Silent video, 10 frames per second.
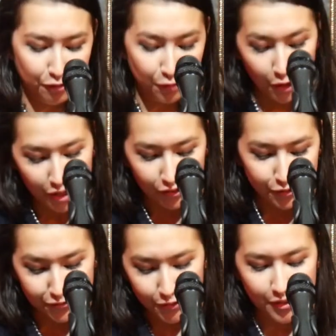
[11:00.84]
4th
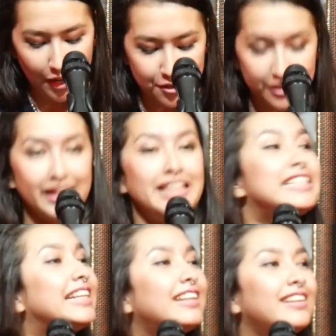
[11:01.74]
of
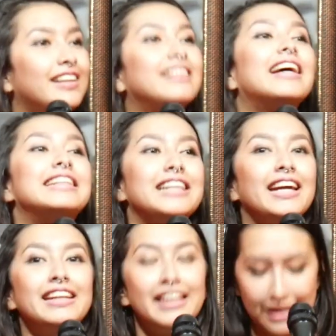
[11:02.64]
2018, and that
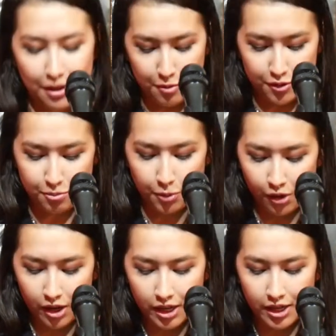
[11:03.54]
day Nena was
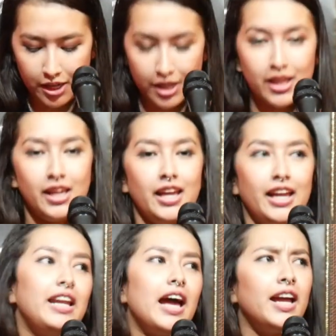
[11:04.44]
born.
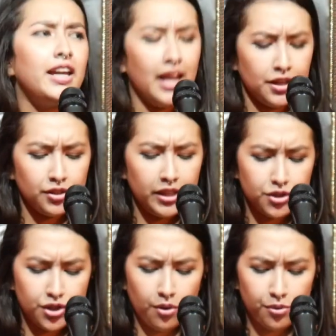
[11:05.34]
And I actually
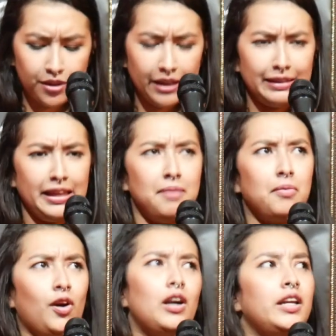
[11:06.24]
chose that name
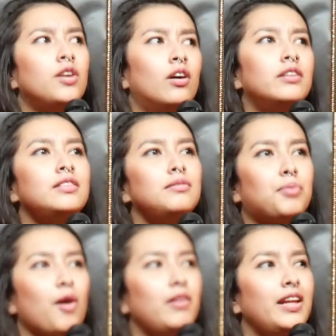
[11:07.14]
early on,
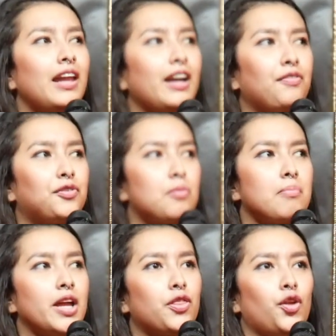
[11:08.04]
probably like after
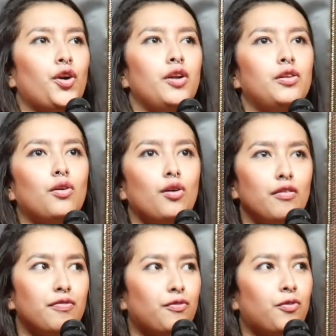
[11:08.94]
my third
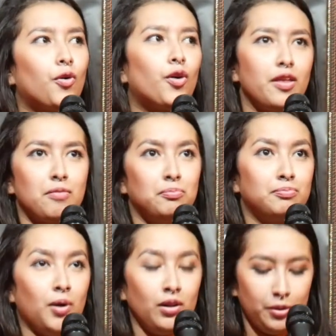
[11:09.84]
or fourth
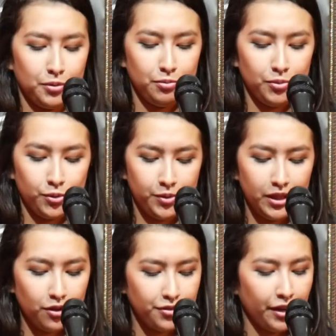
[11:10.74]
Bollywood movie,
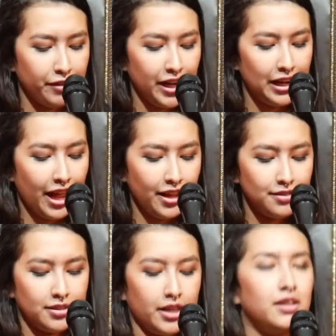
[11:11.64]
because I
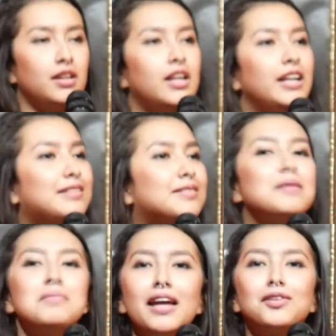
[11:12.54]
realized that it
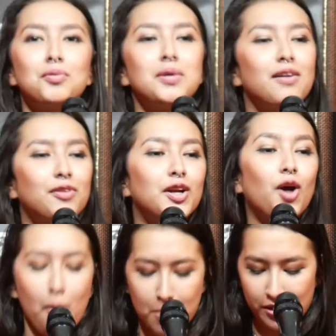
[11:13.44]
seemed like to be a very
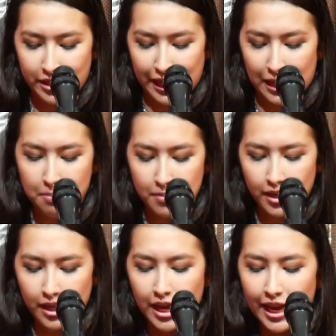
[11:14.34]
common name.
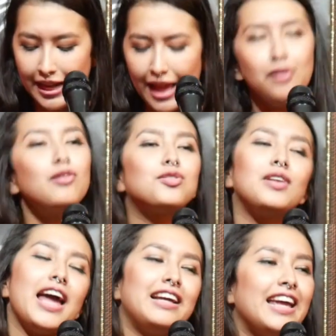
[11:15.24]
And I also
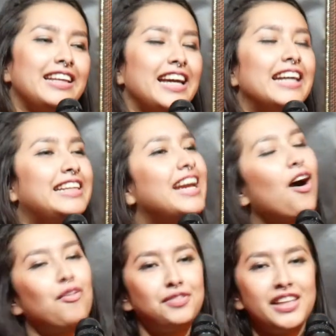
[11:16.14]
like the idea
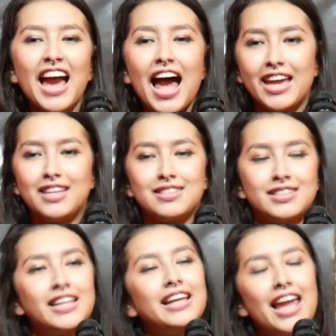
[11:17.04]
of the eyes.
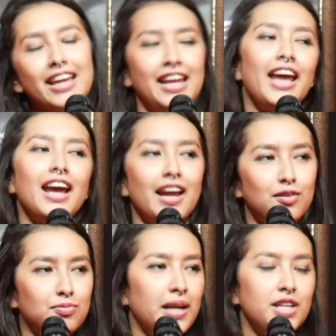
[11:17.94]
See, like Nena
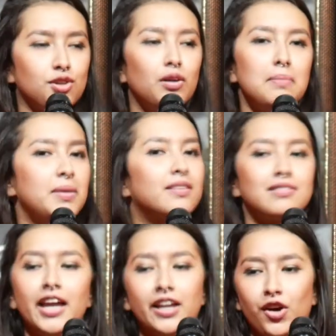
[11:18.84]
in Spanish only means
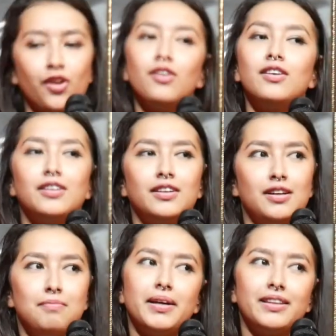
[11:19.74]
like girl,
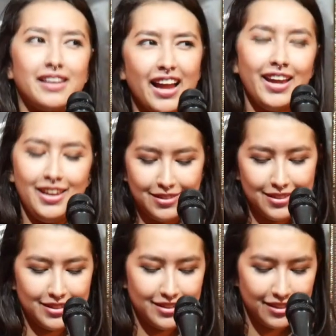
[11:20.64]
but
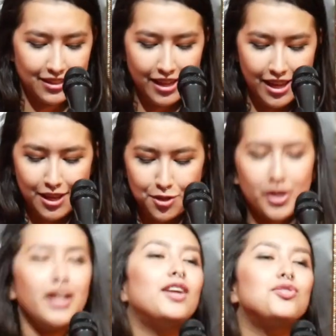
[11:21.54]
eyes, you
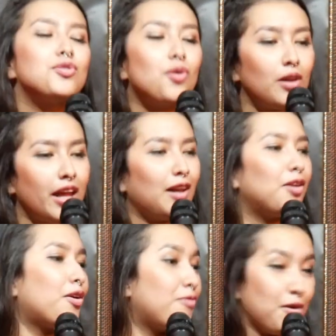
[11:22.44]
can get to know like a
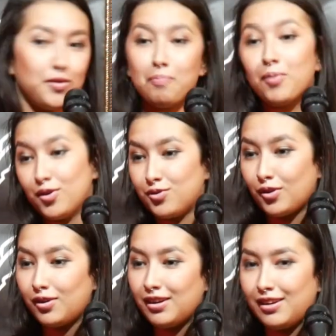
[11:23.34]
lot about a
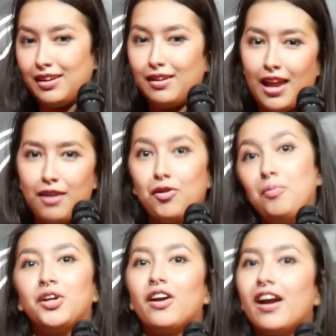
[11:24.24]
person like
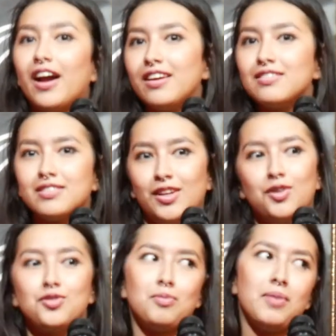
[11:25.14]
from their eyes. There
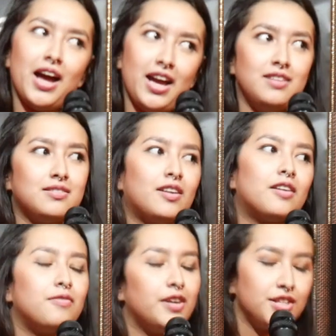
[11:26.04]
are some eyes that
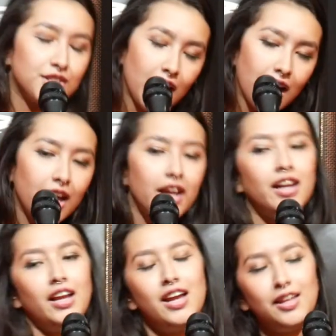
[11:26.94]
are very
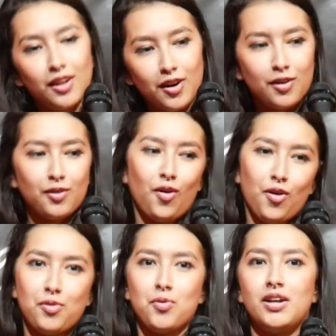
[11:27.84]
shy, there are
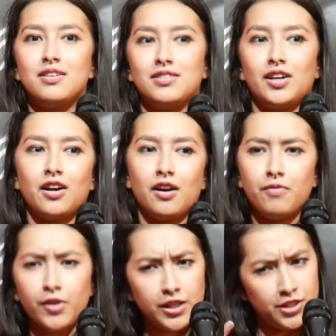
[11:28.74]
other ones that are
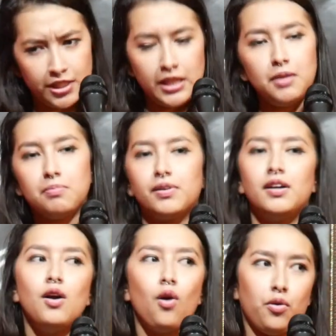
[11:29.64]
very deep,
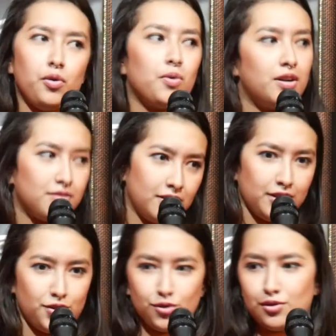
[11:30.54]
other ones
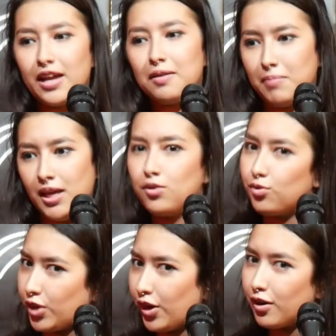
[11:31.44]
that just like make you
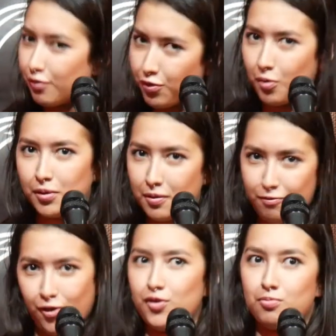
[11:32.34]
scared from the
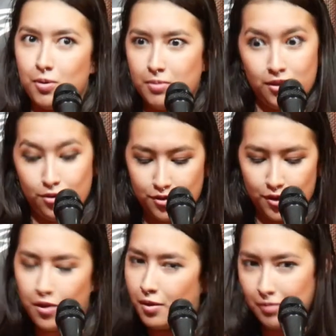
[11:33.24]
first moment you
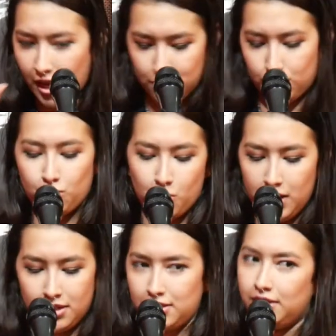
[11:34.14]
see them, like just
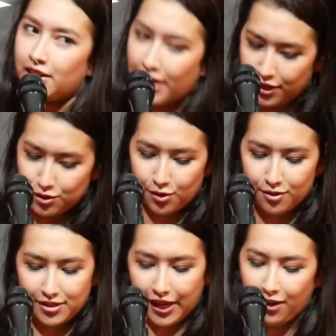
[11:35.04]
once and they're like, you're
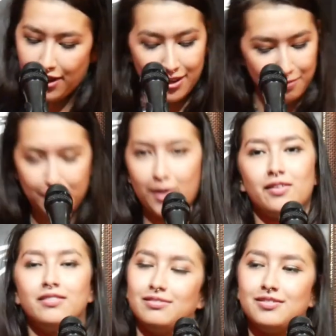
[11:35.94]
scared, I
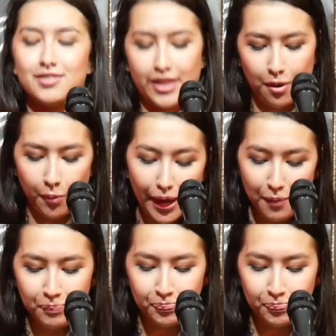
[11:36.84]
better stay away.